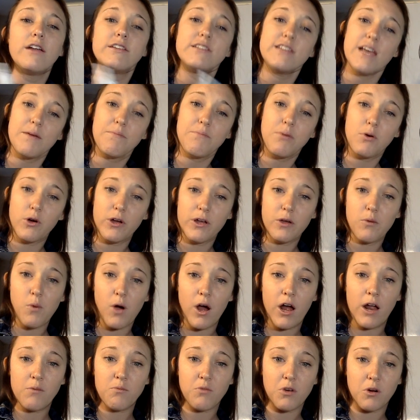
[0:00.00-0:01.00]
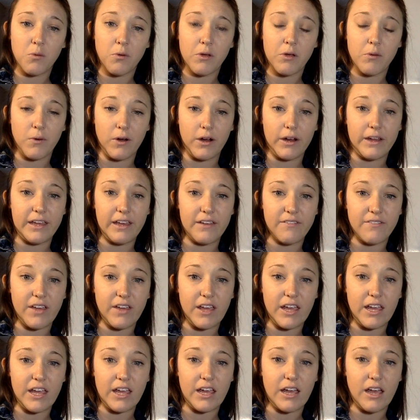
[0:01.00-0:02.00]
10.1 where we were
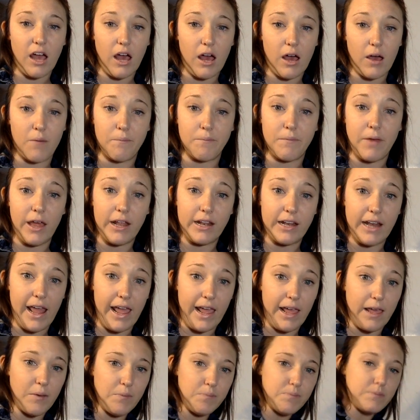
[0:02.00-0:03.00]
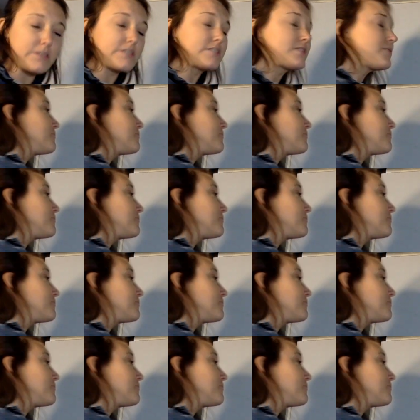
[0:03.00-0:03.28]
giving names.